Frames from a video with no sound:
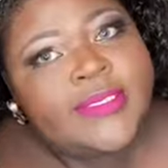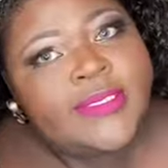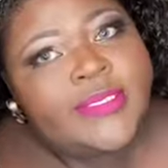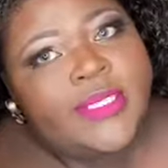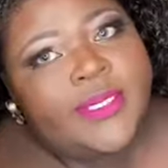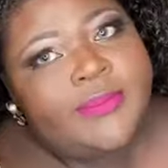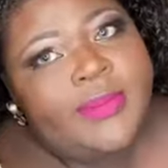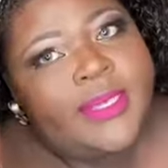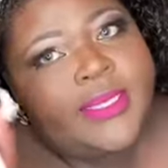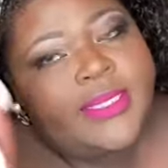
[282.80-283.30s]

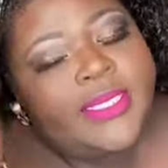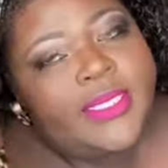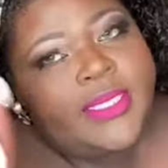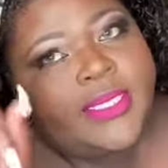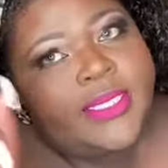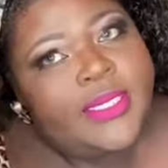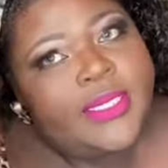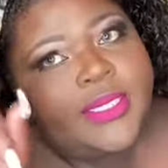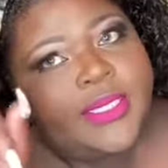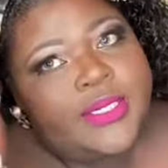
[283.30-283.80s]

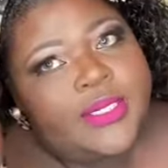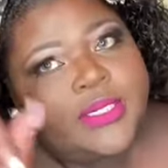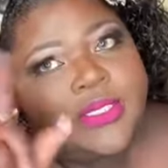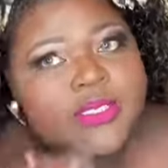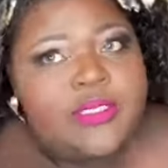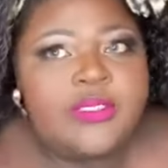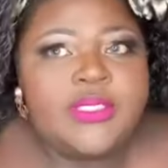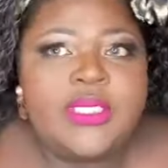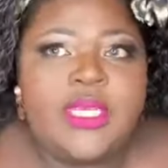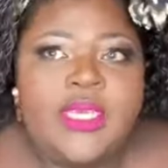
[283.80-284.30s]
link it here,
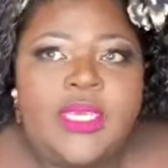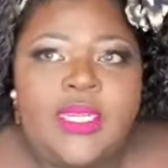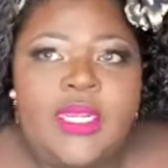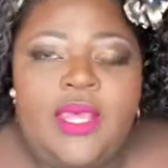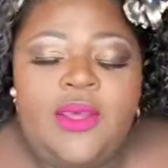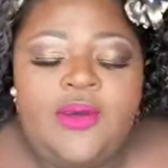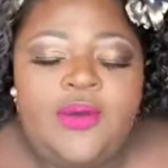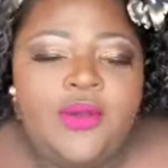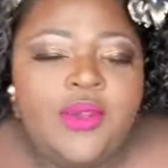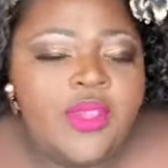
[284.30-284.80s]
so check it
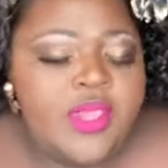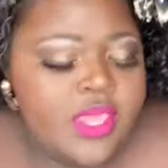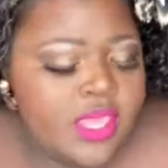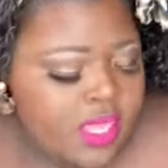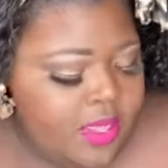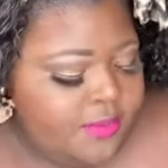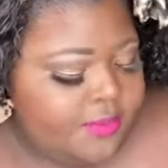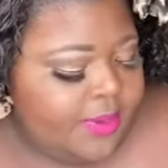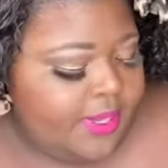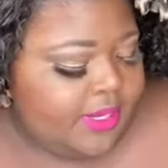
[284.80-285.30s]
out.
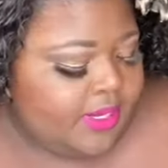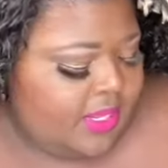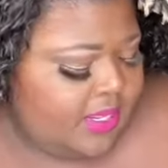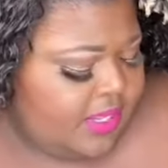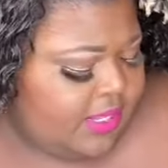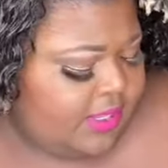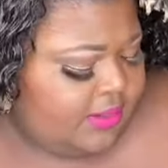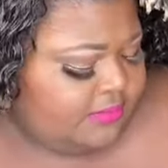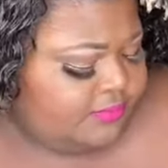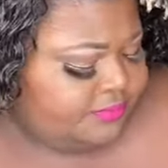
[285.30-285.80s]
But
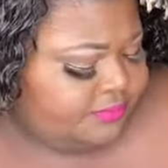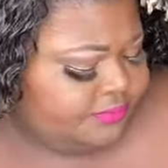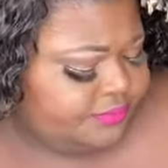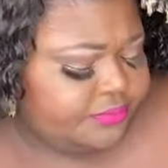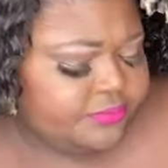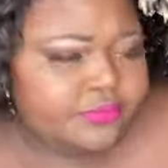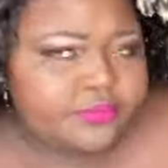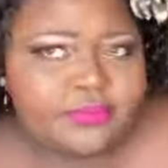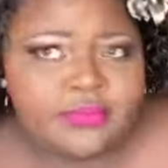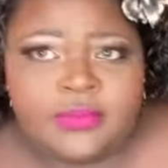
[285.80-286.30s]

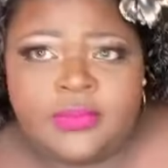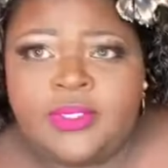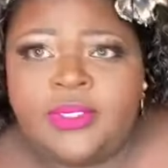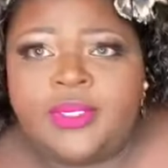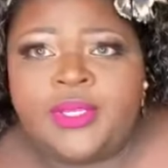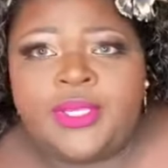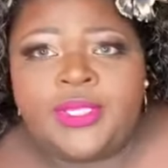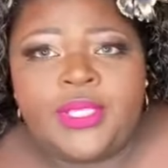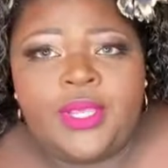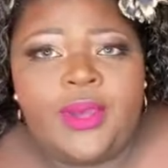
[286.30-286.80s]

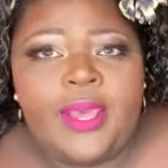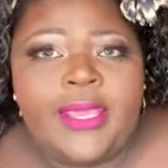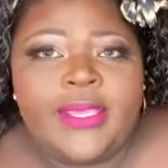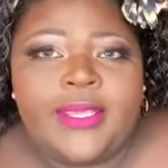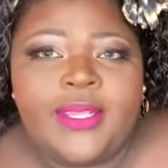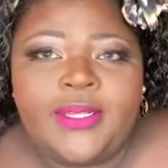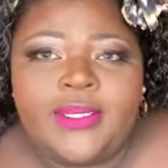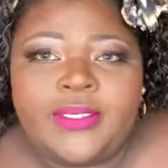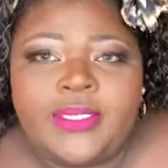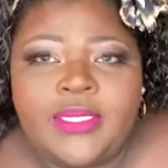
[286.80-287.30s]
y'all, I
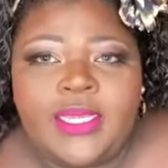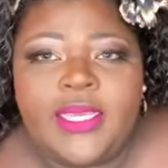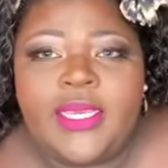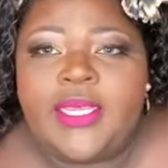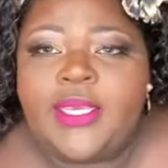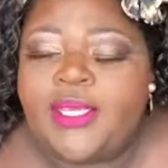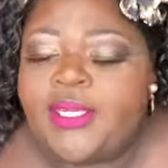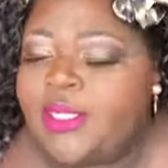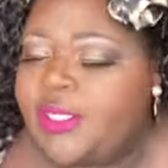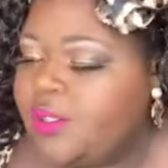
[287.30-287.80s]
can't
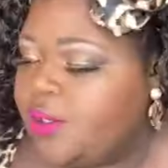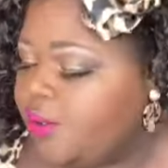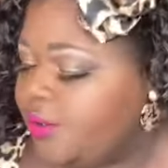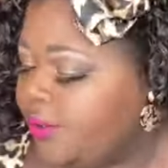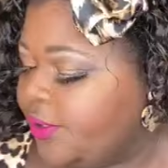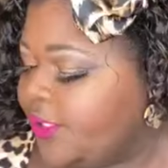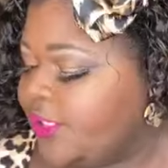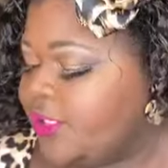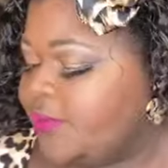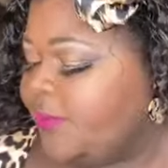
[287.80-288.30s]
delay it any
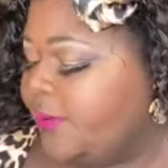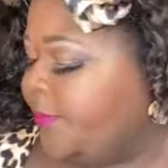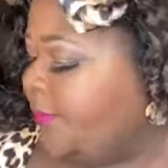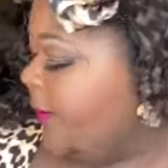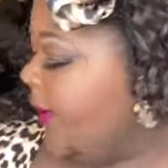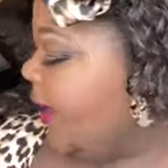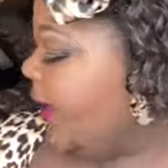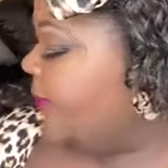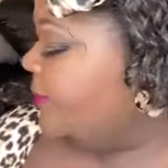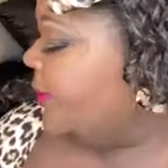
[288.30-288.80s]
longer. It's been
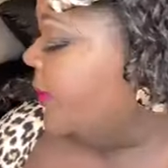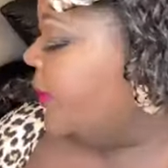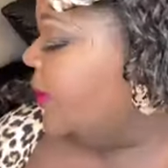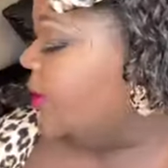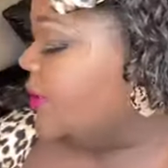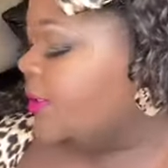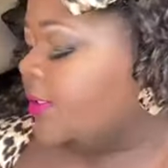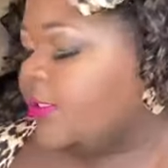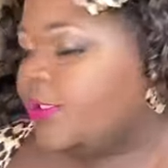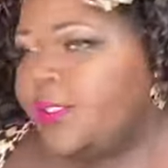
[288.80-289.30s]
5
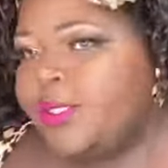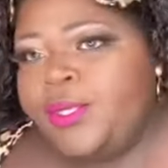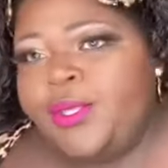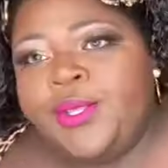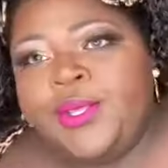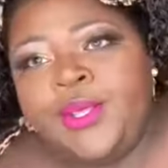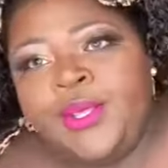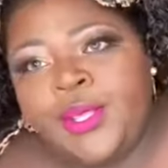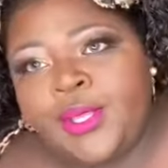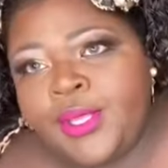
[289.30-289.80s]
minutes.
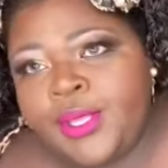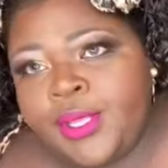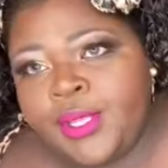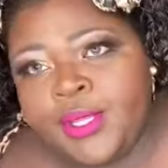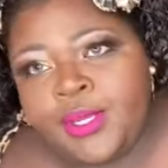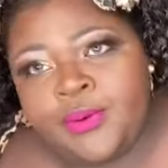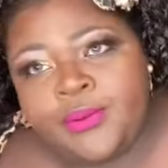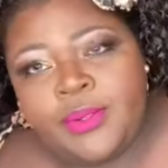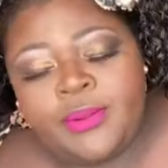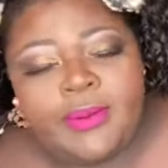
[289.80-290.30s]

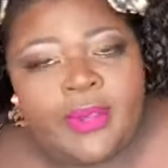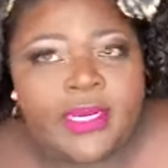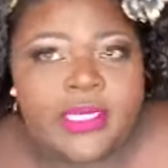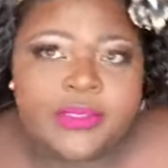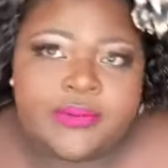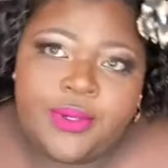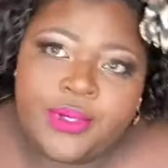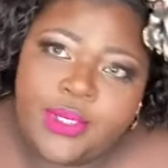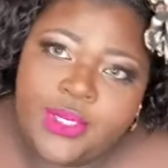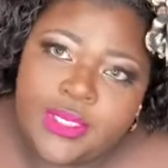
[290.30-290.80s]
We might as
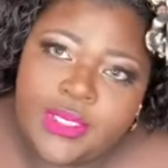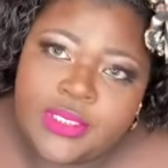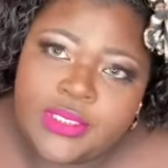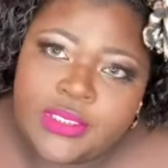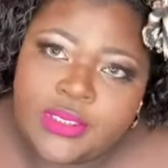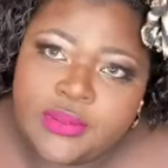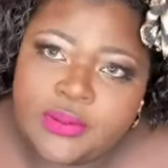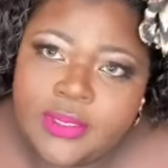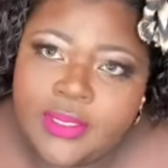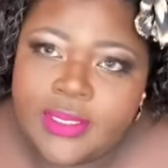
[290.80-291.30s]
well get
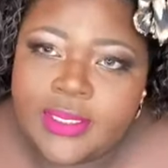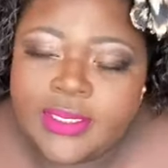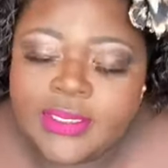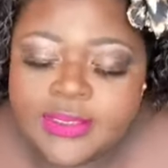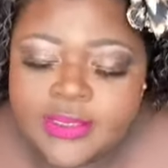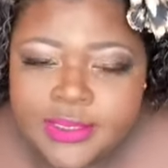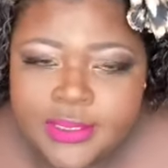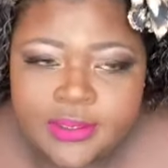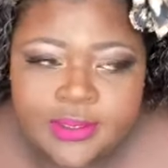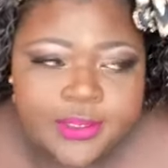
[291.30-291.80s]
into it.
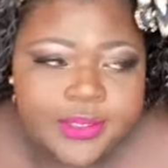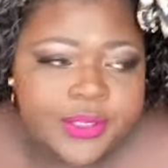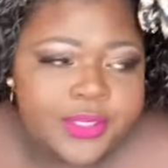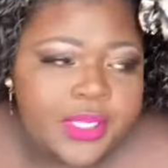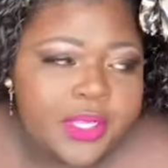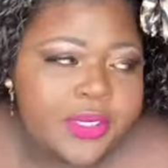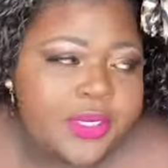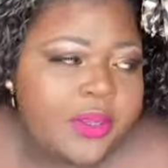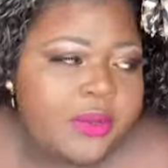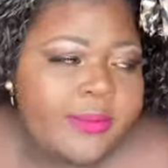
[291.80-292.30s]
Listen,
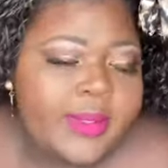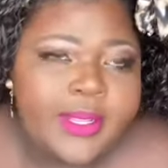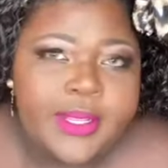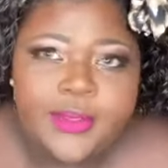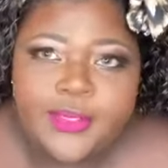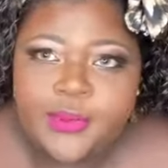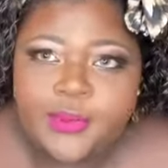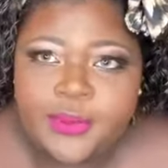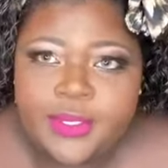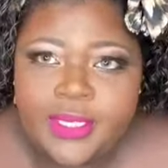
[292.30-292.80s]
y'all know my
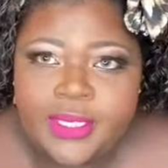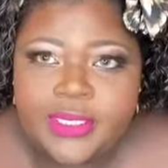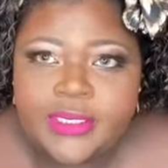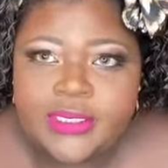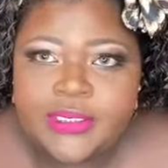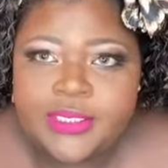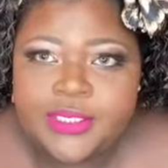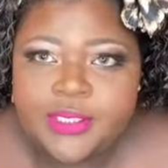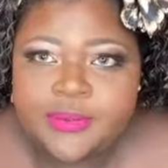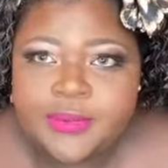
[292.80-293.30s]
other wig is
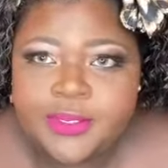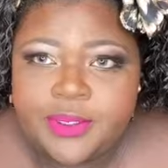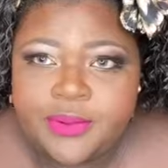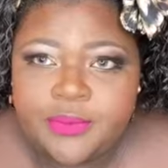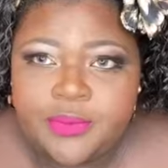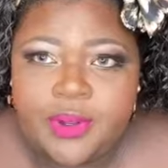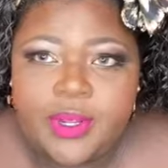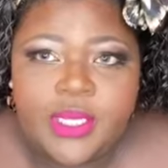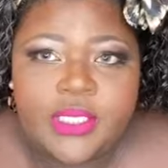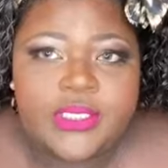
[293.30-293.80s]
still being
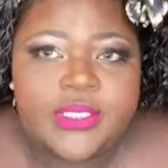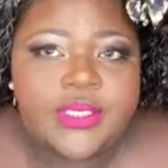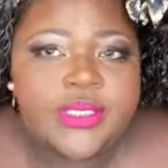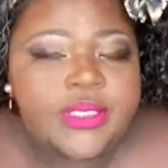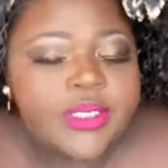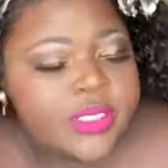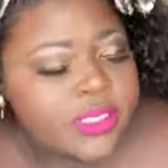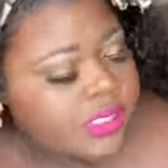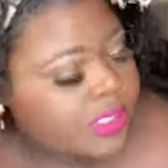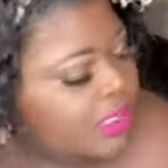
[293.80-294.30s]
washed,
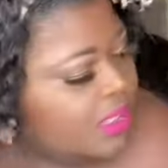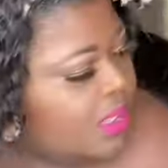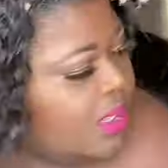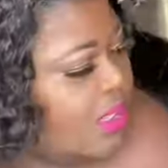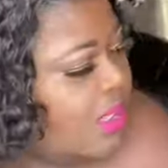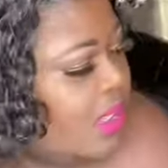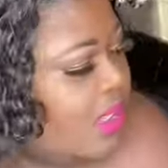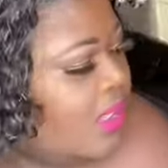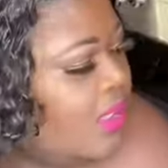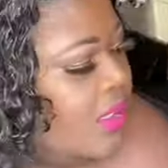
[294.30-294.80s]

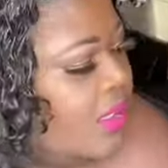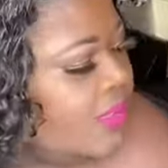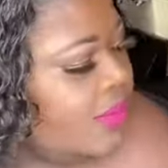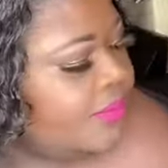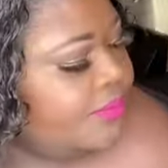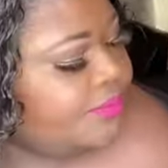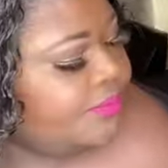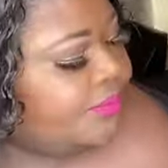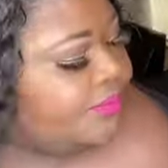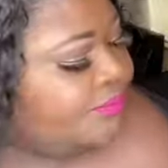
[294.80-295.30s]
and